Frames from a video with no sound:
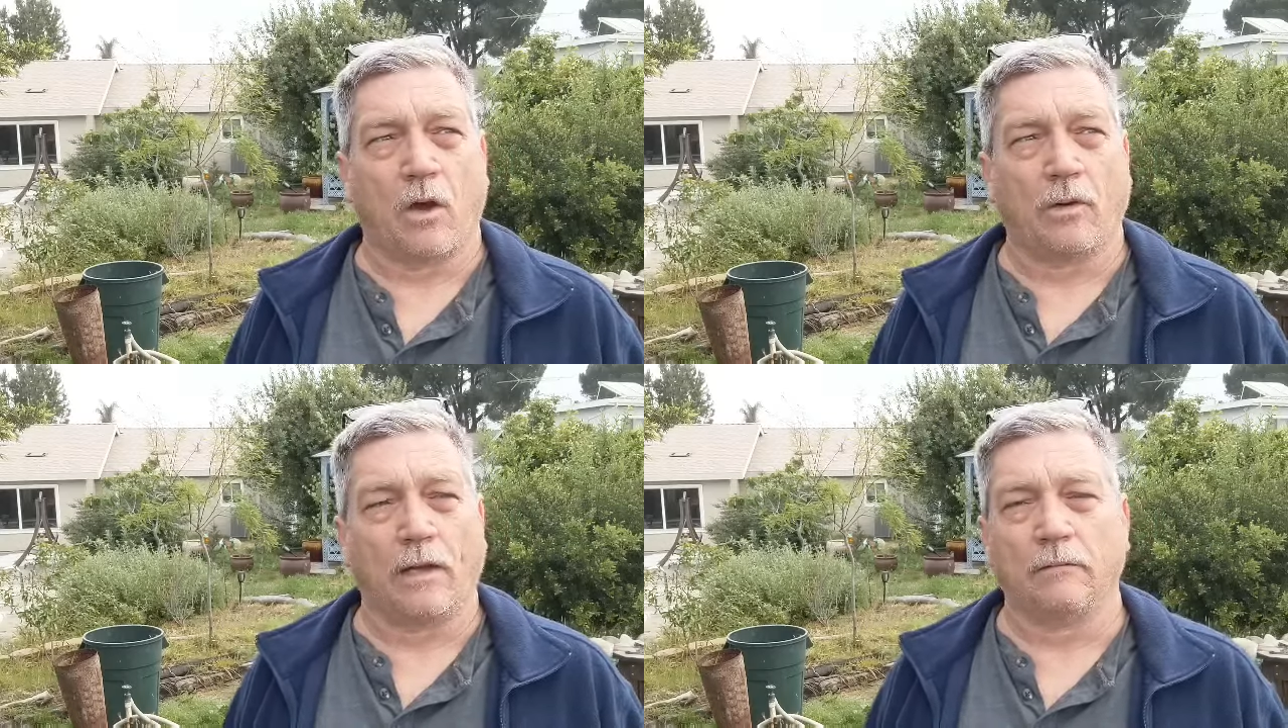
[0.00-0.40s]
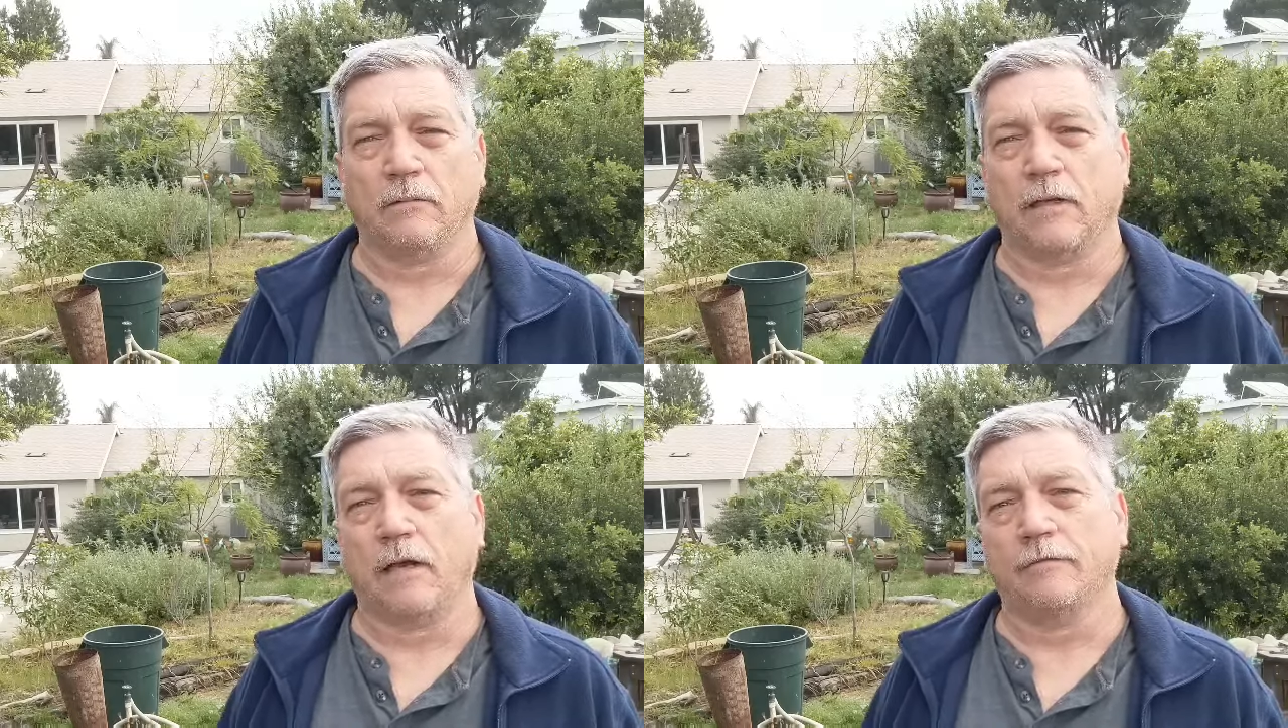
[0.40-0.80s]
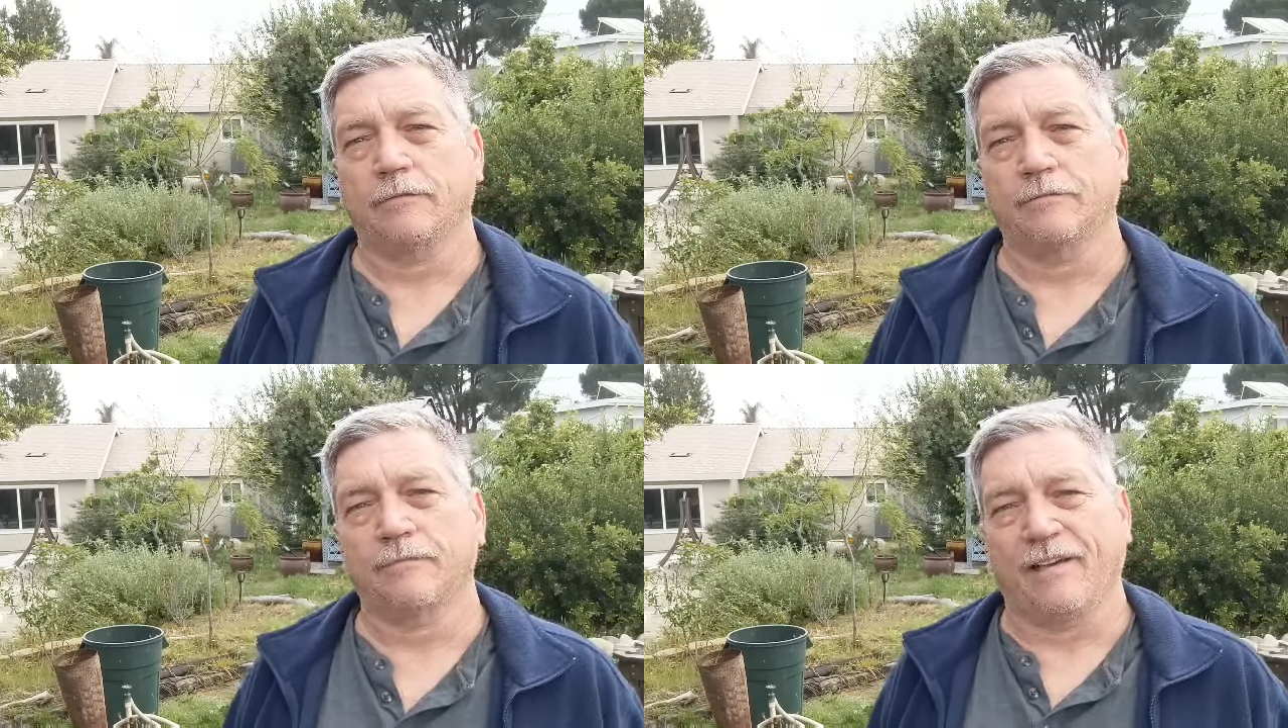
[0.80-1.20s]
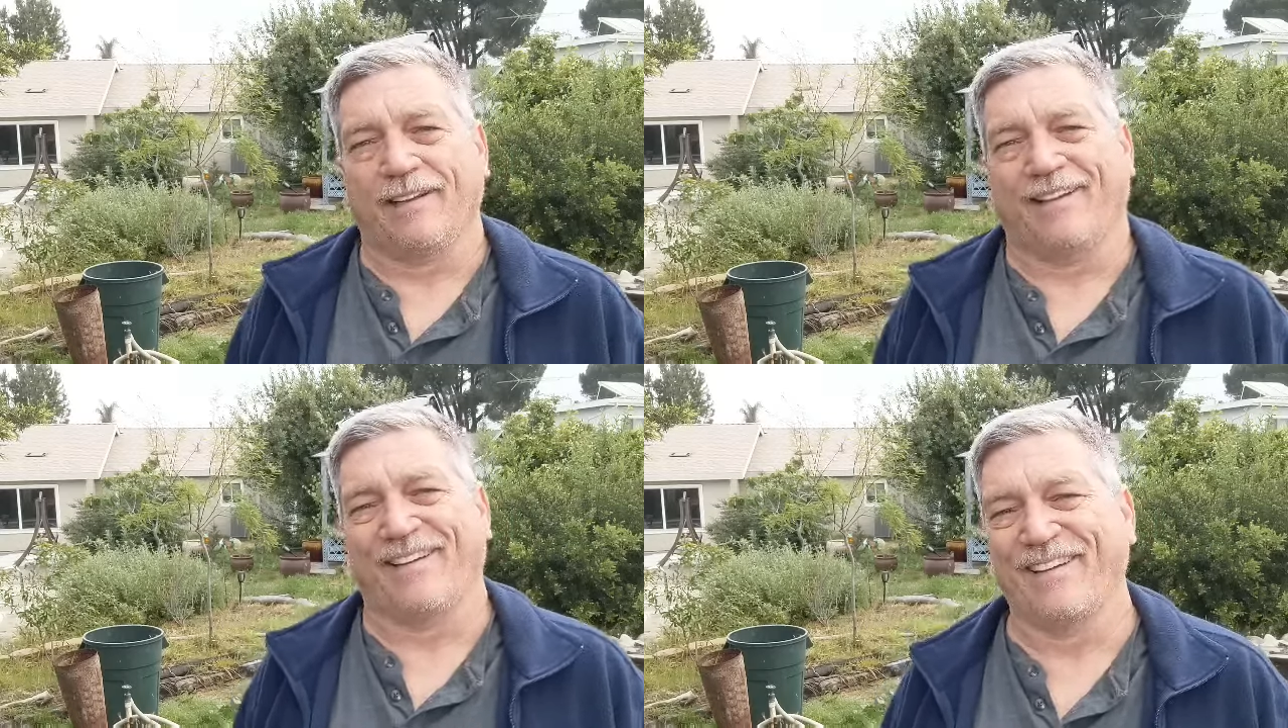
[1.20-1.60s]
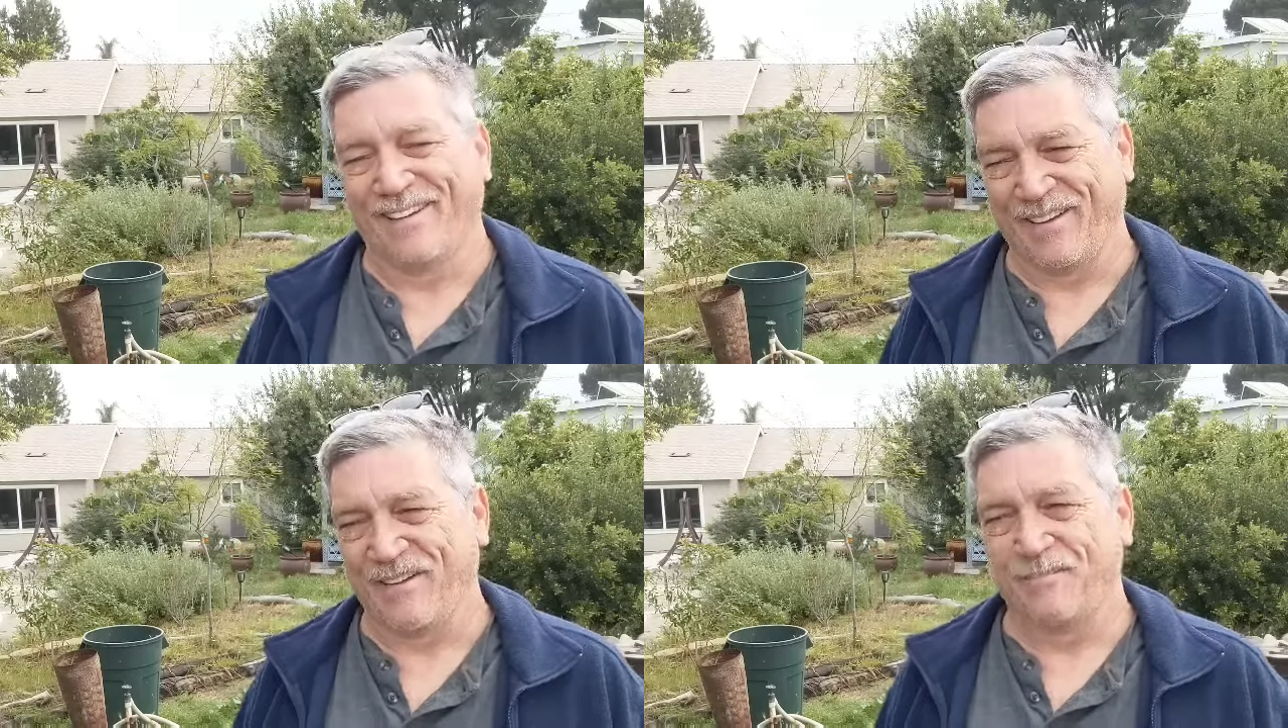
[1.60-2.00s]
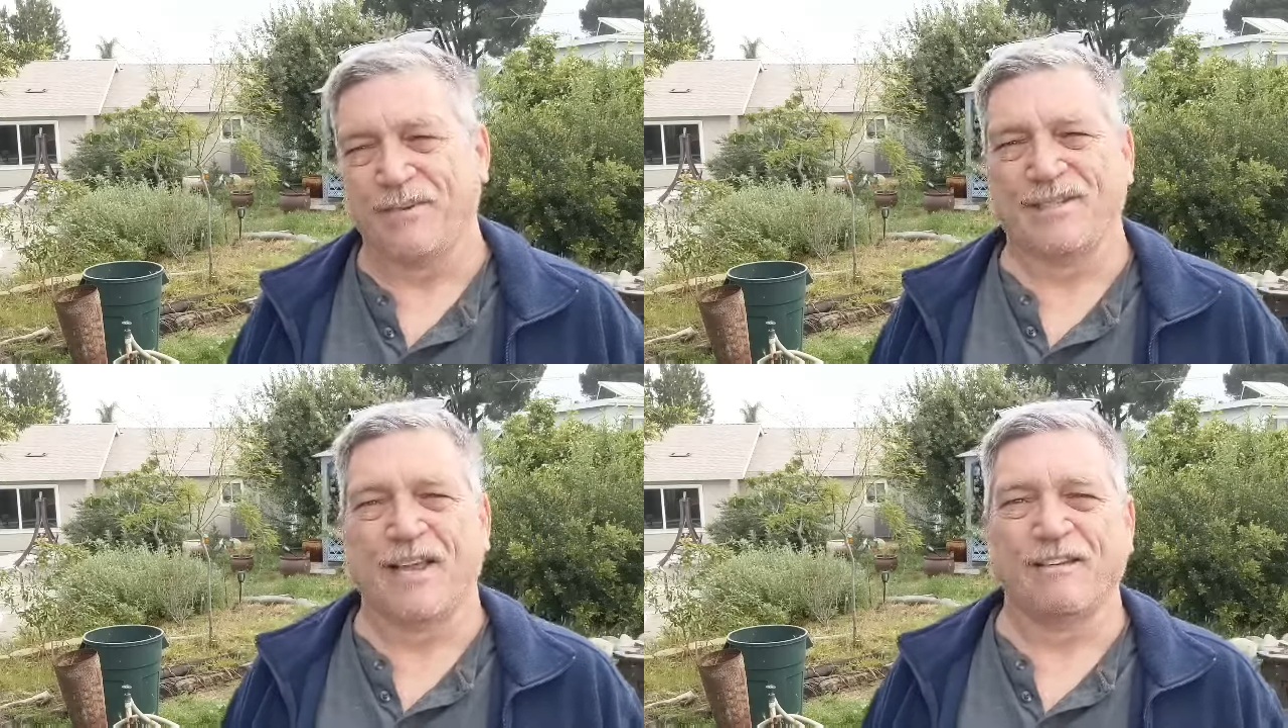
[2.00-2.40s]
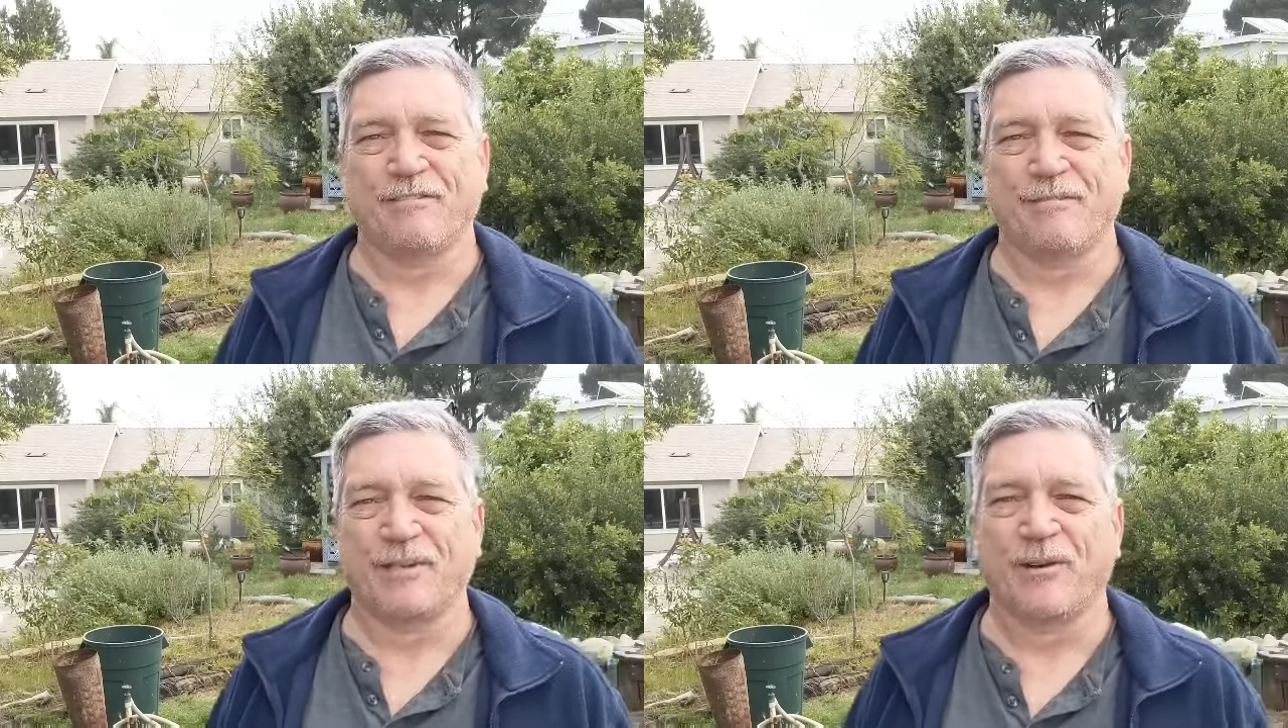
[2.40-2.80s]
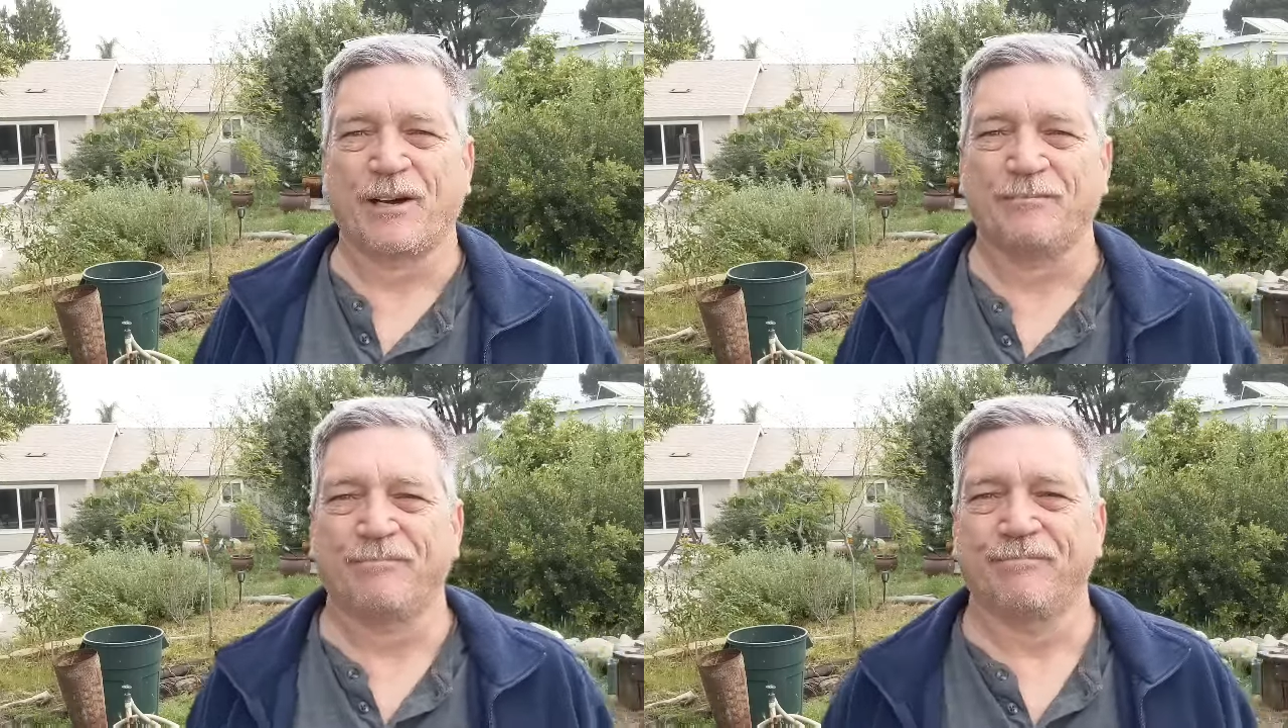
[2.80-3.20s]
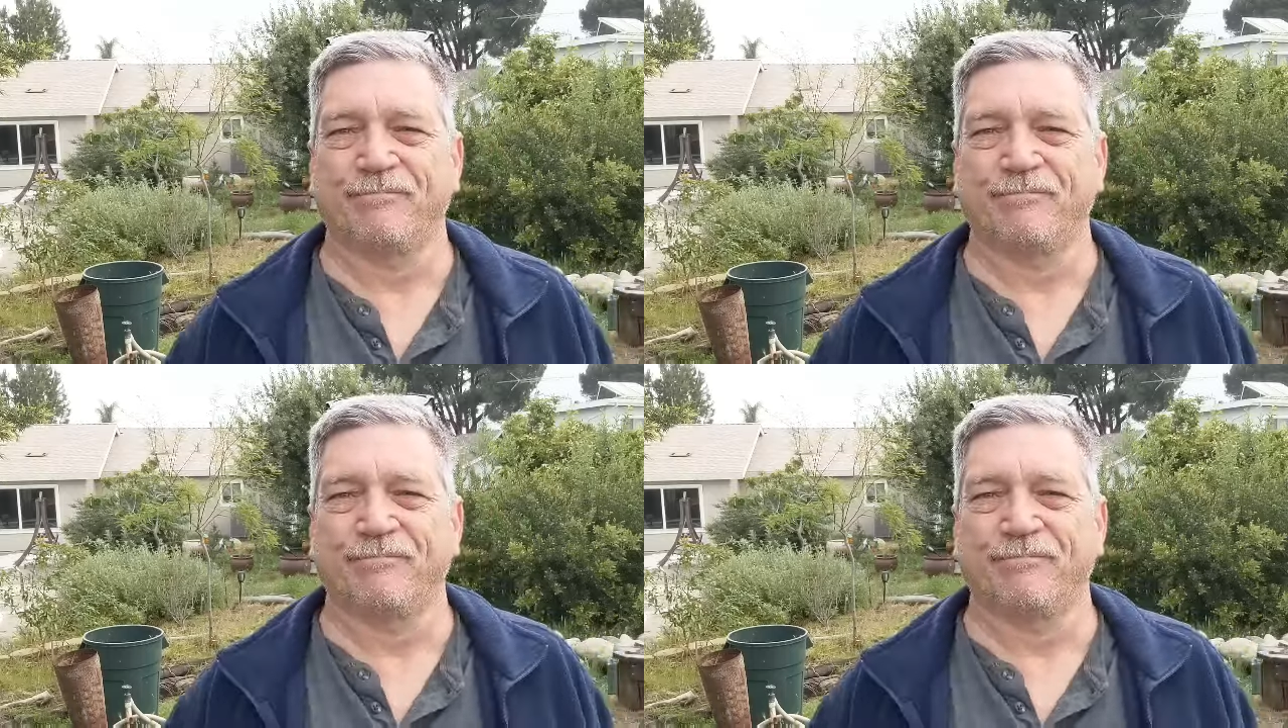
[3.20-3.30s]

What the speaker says: Okay, enough. Be safe, be well.